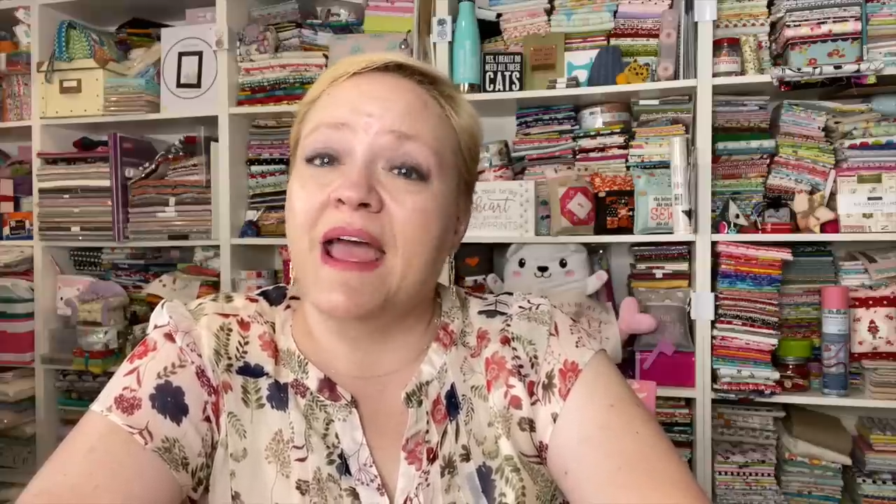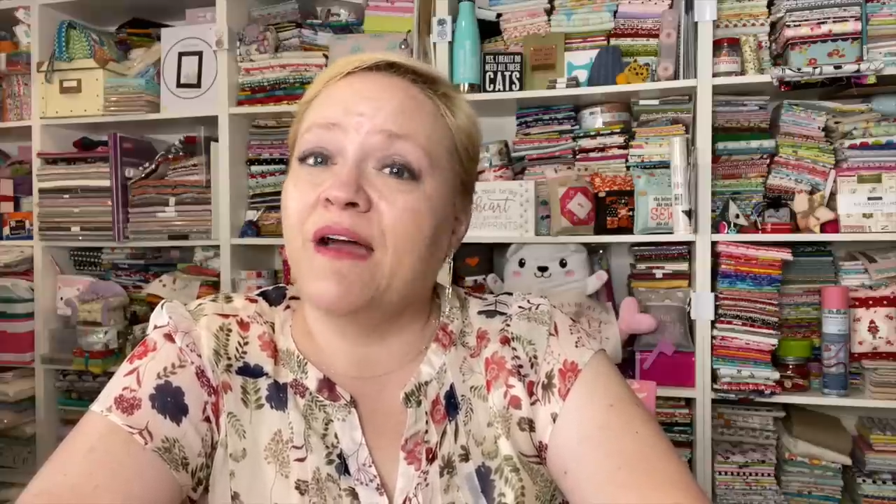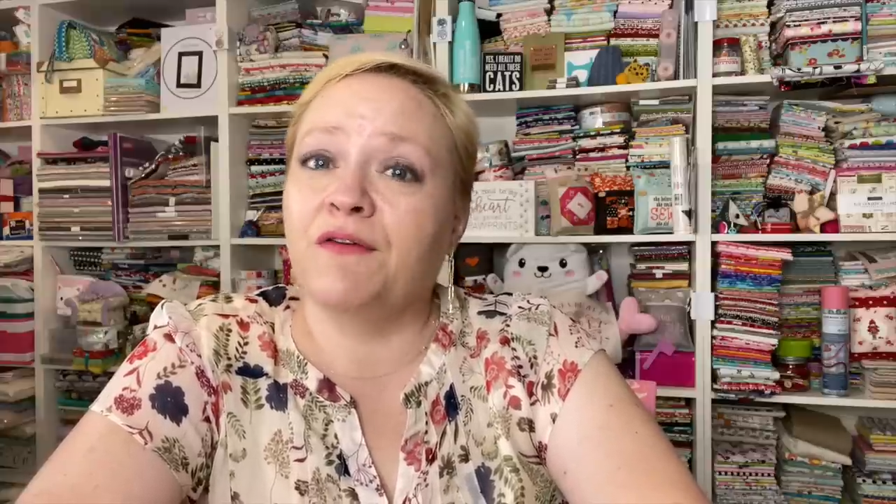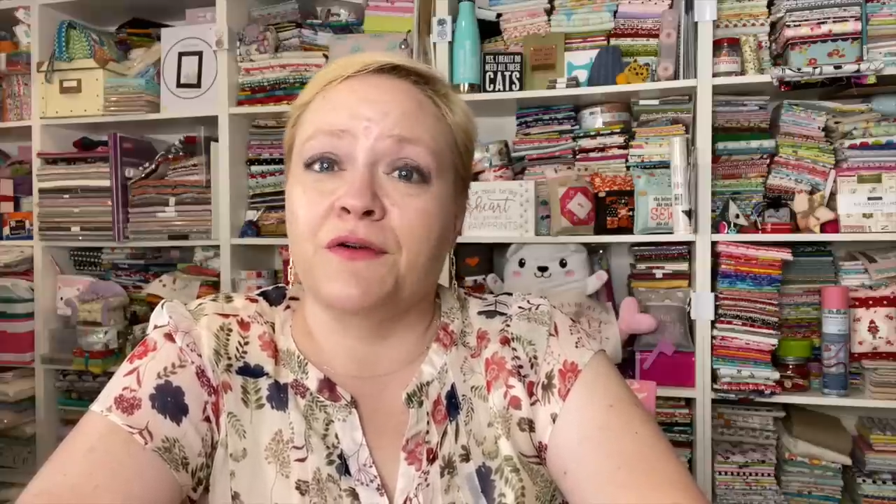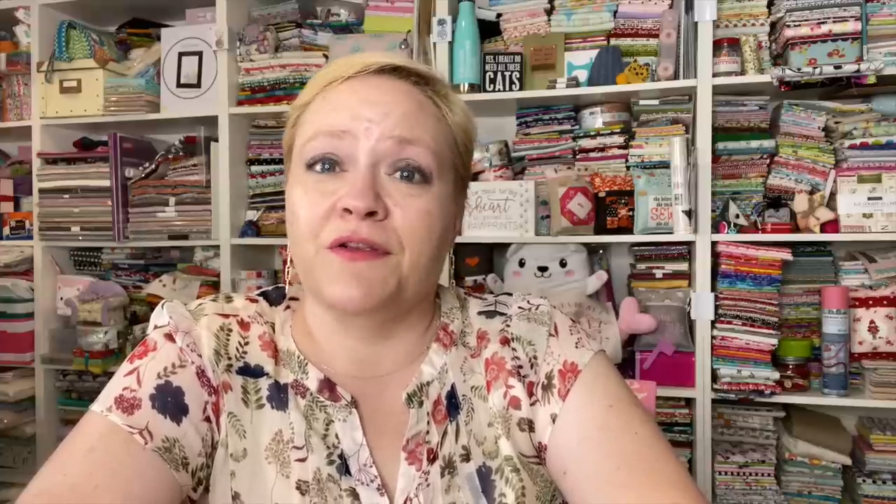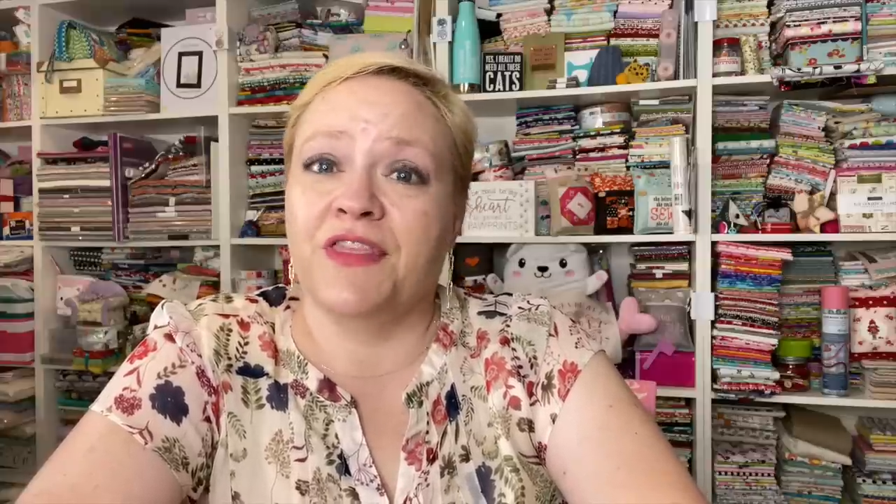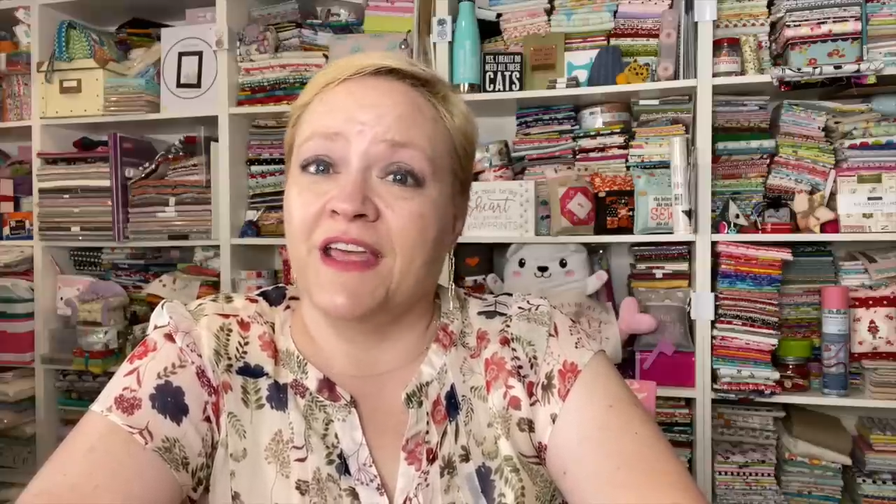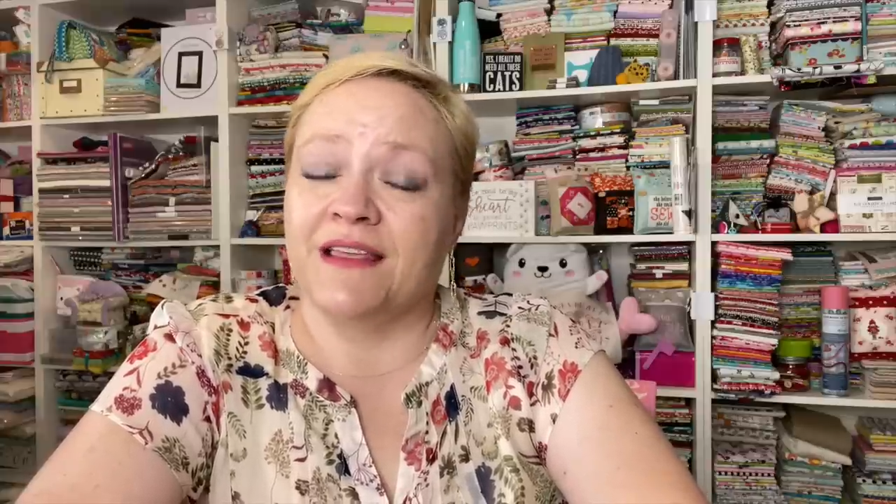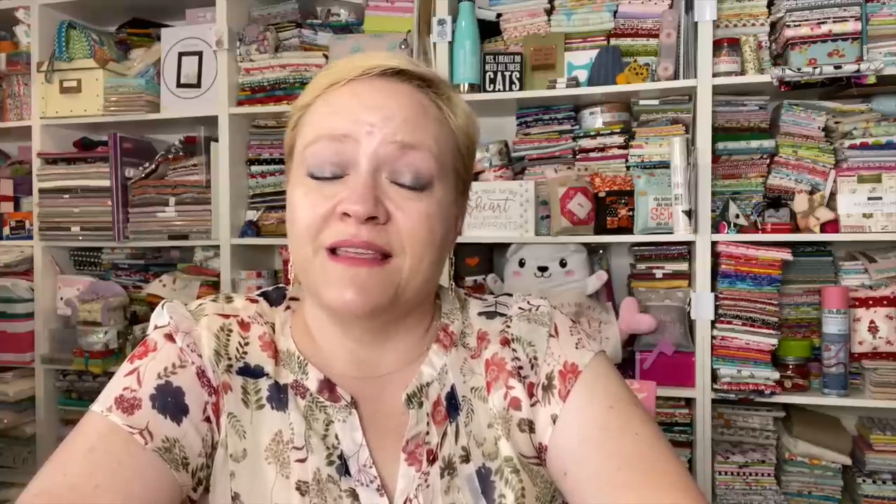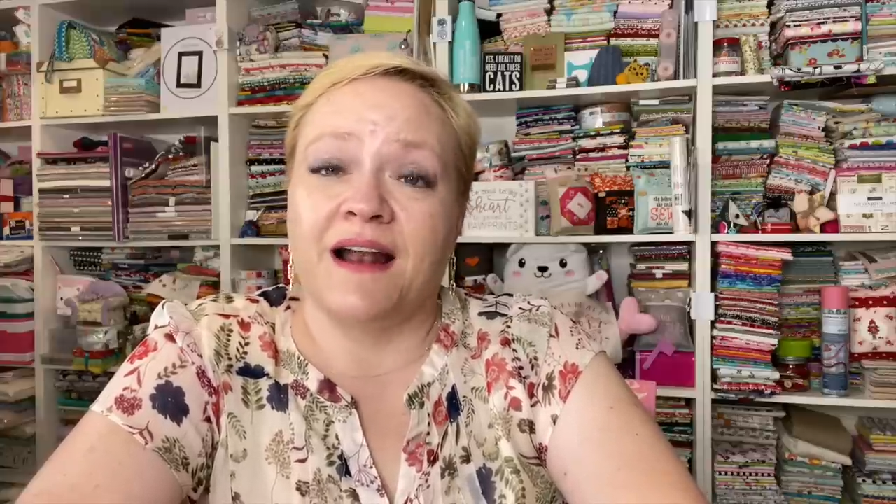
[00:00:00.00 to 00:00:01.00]
ever
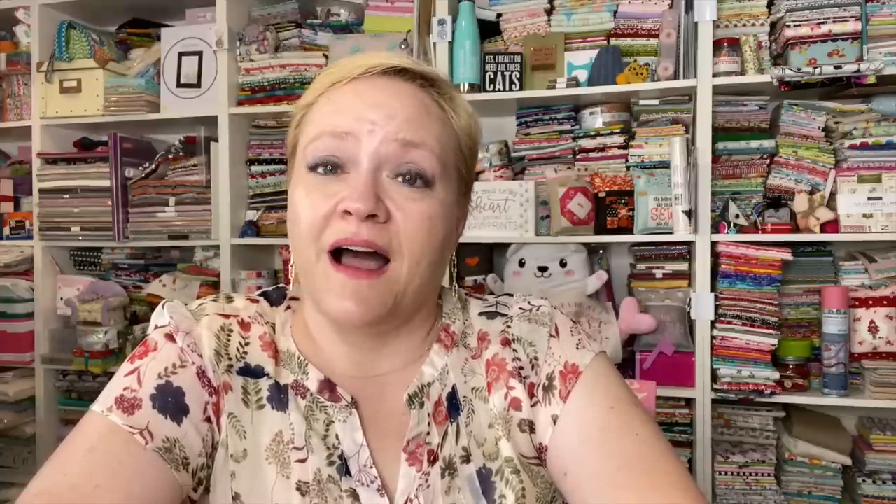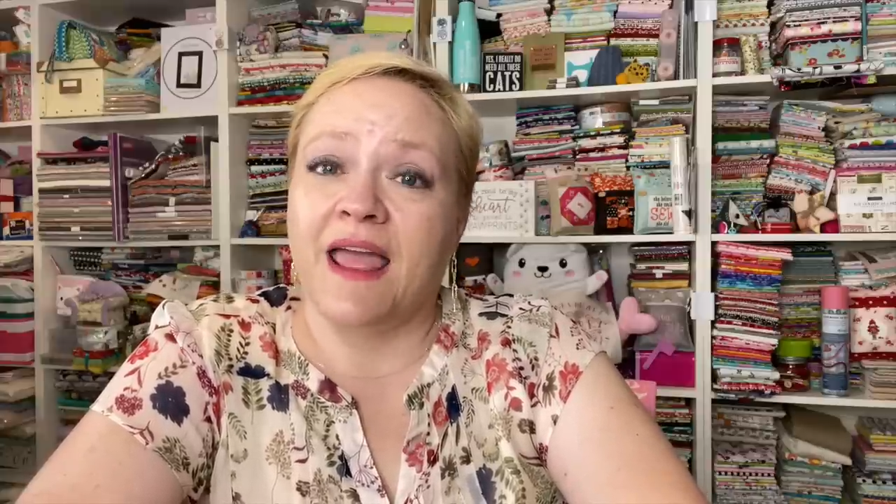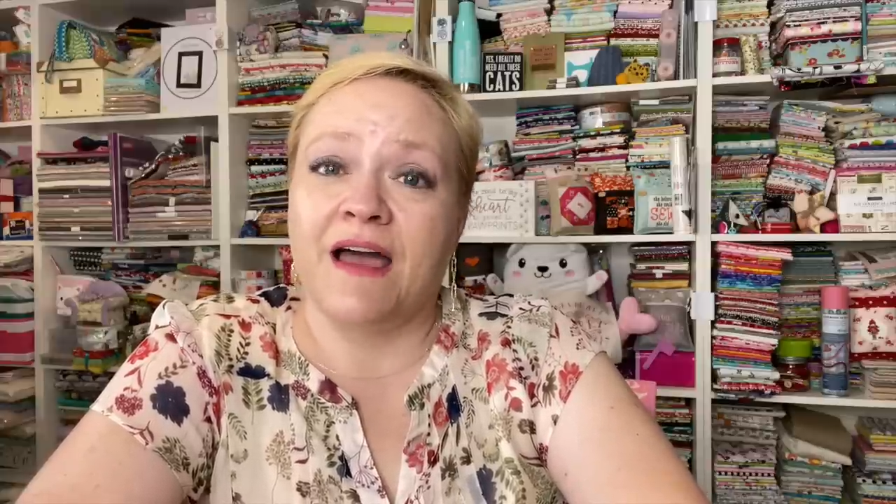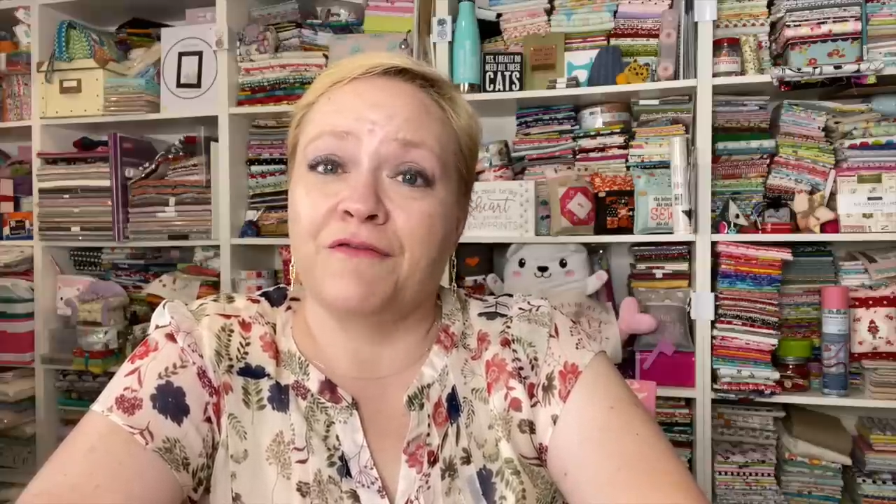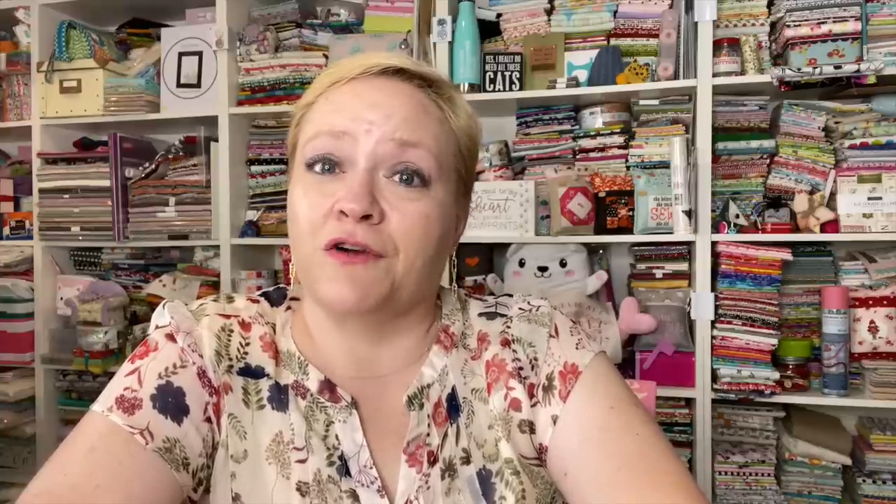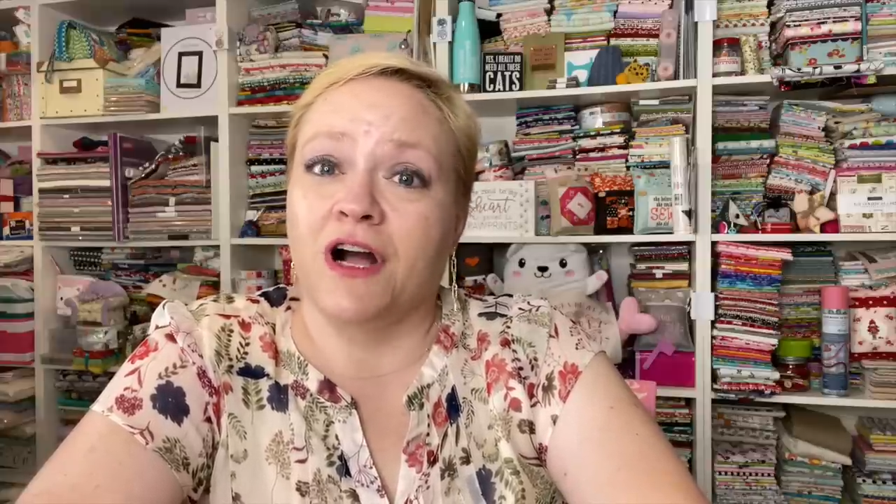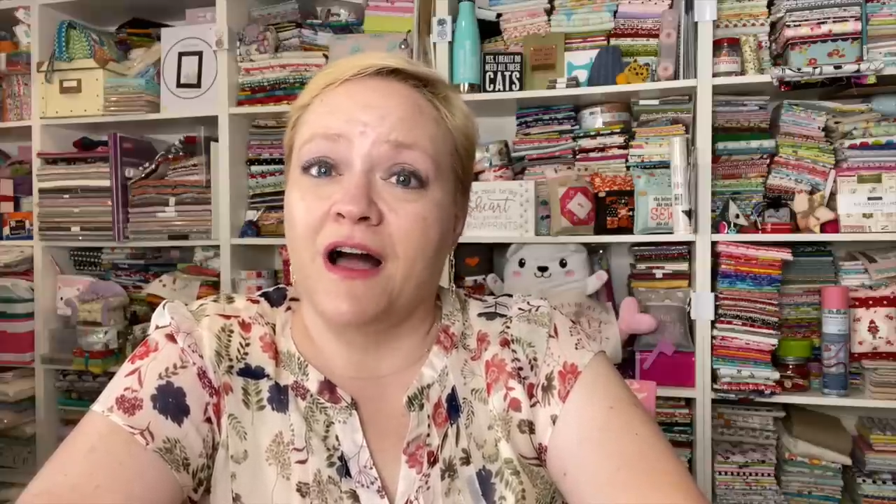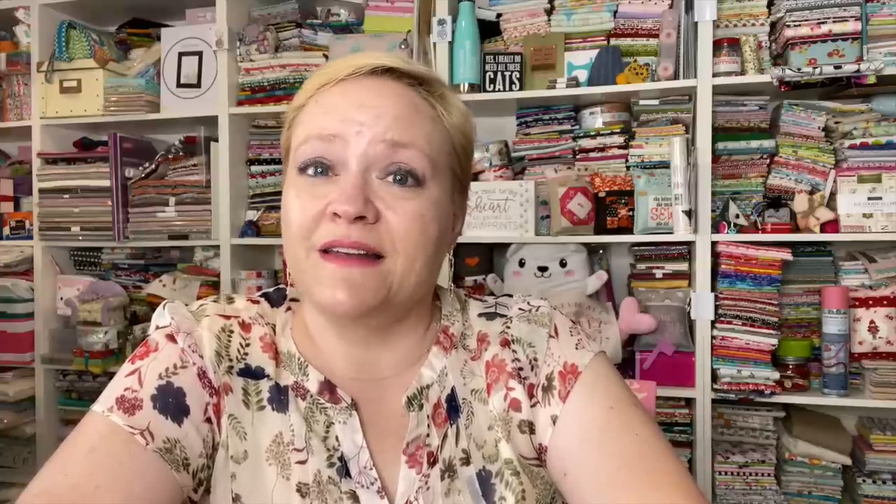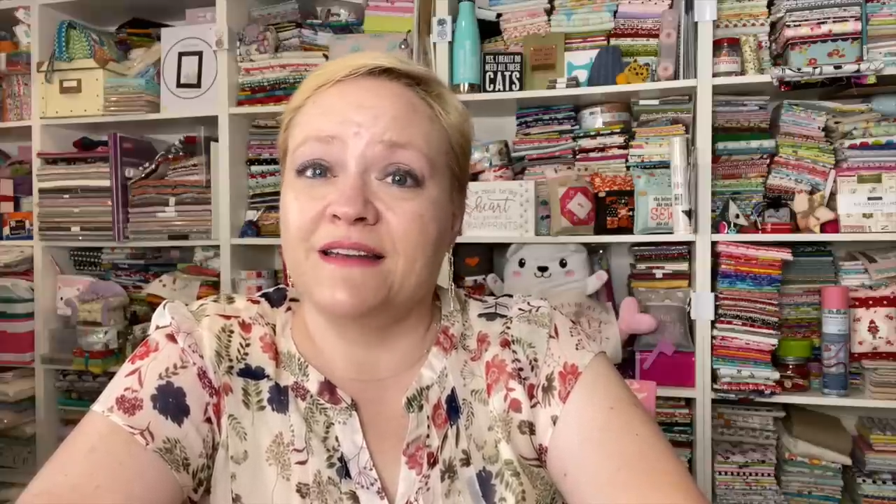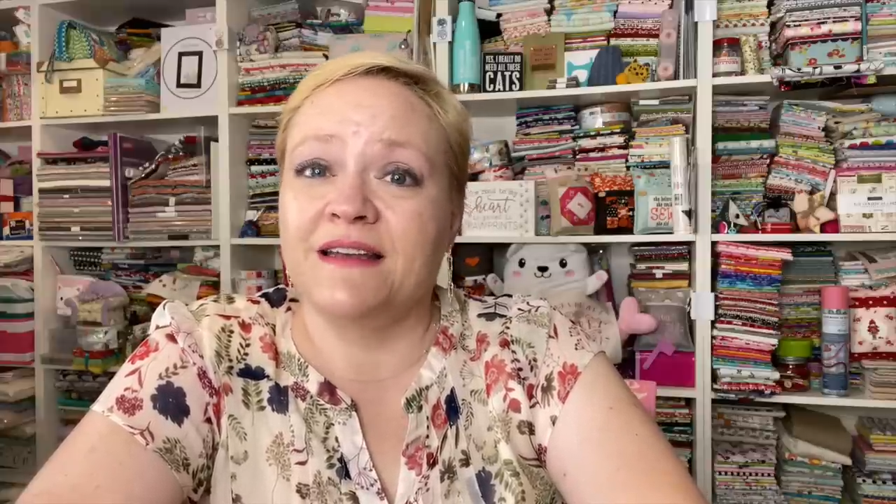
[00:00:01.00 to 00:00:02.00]
think that I have
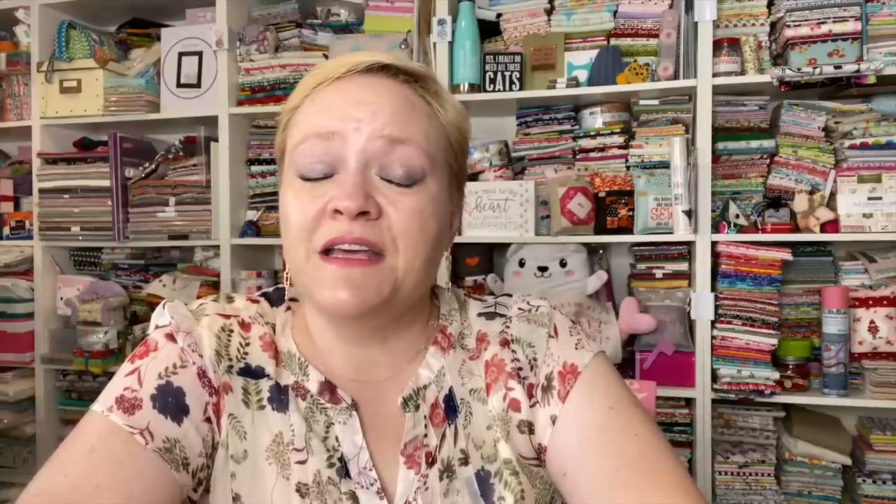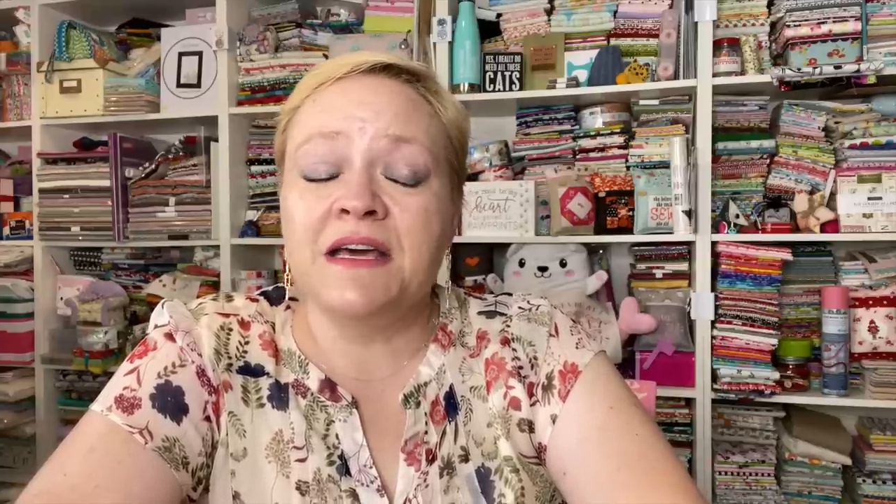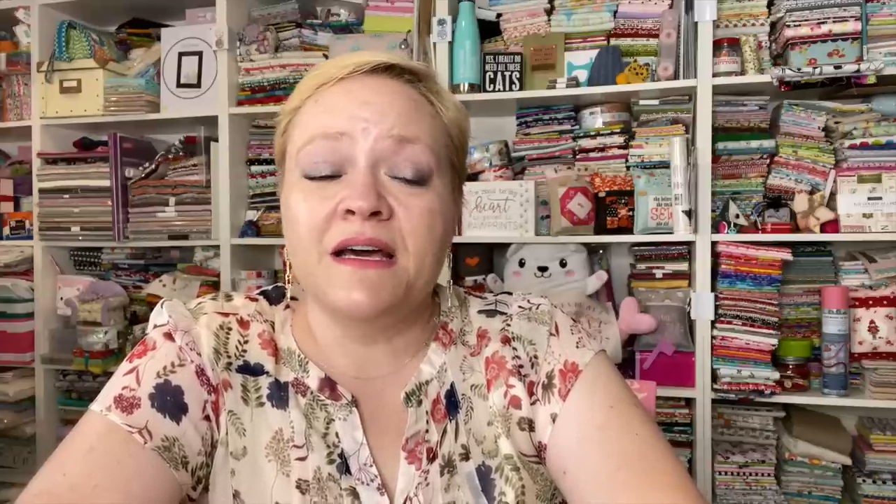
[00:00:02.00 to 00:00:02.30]
forgotten.